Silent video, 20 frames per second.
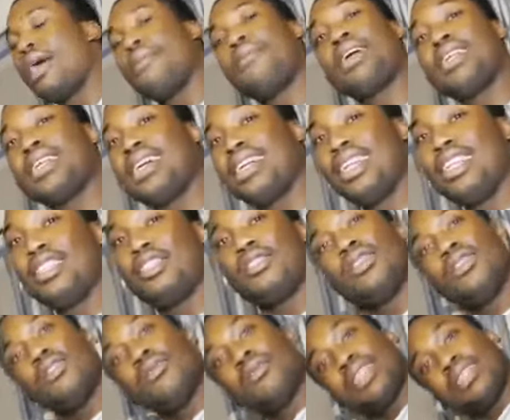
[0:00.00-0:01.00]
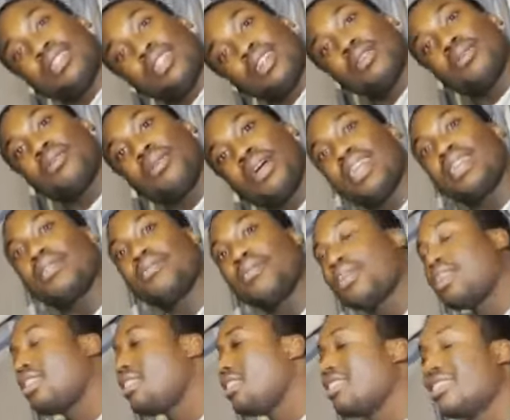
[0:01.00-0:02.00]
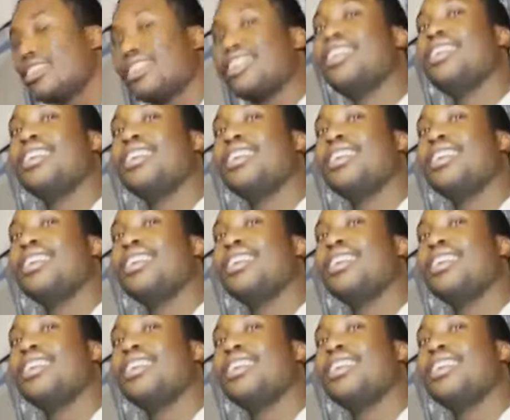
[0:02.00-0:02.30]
I might not let you hold my dirt bike, but